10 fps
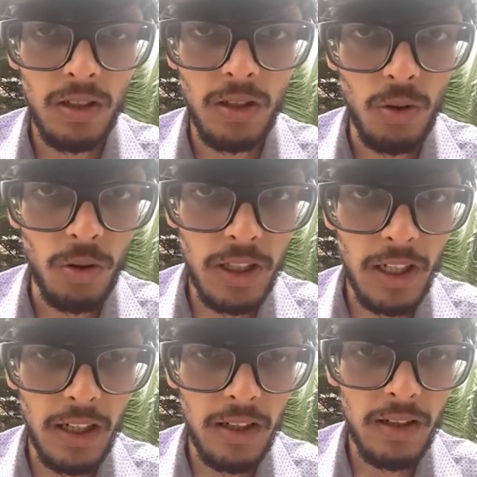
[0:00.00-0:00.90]
You don't
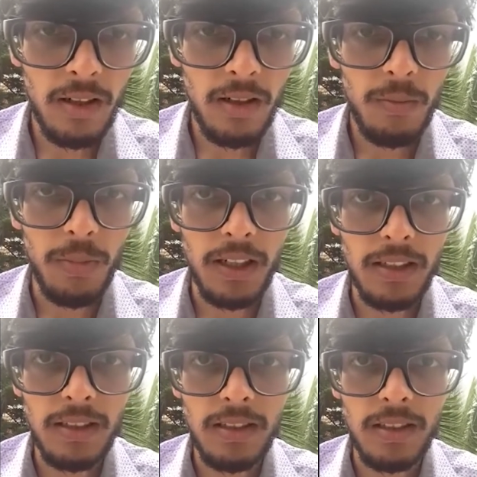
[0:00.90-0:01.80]
care, but
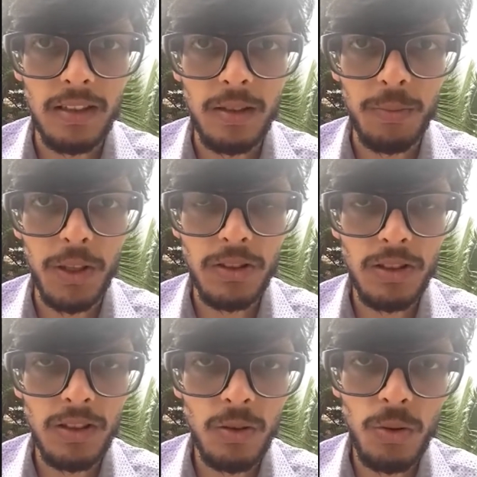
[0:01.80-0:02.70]
the
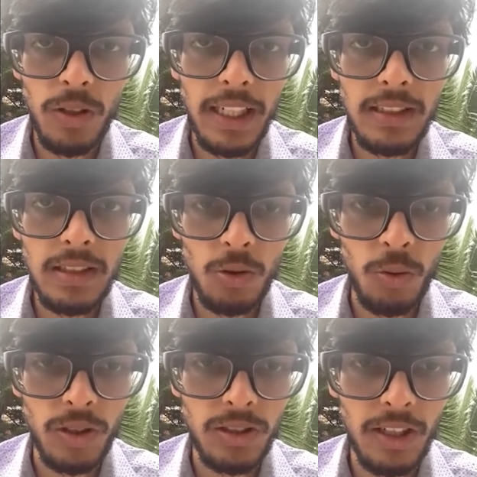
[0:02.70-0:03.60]
person who
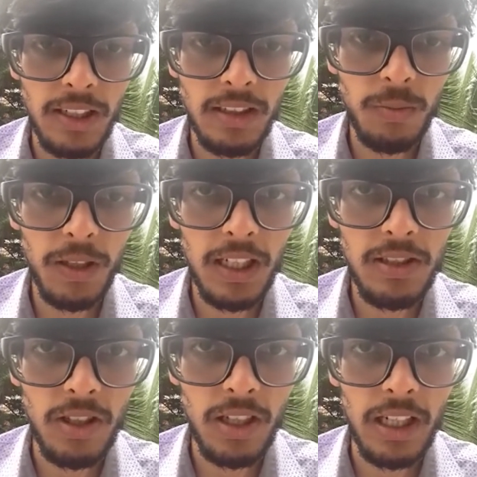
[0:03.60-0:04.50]
was creating the
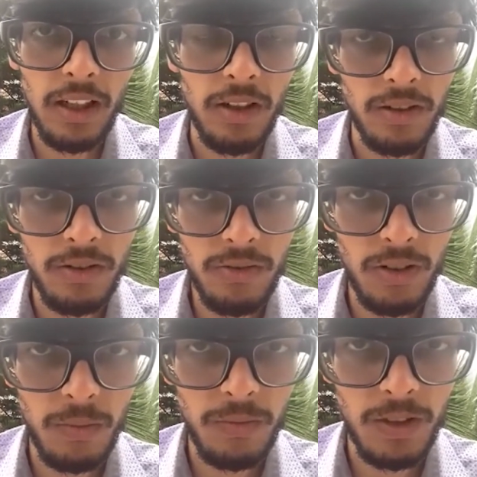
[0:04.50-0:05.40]
page, they earn
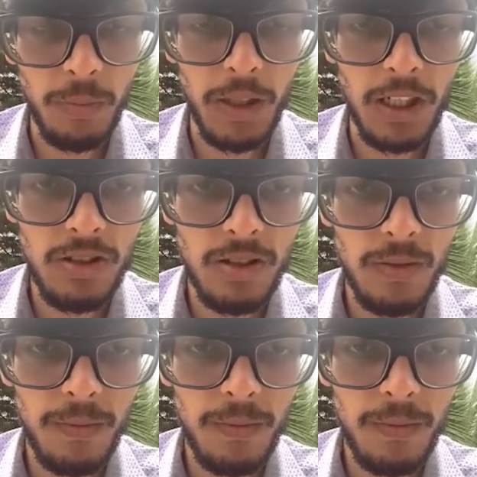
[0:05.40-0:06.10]
from the page.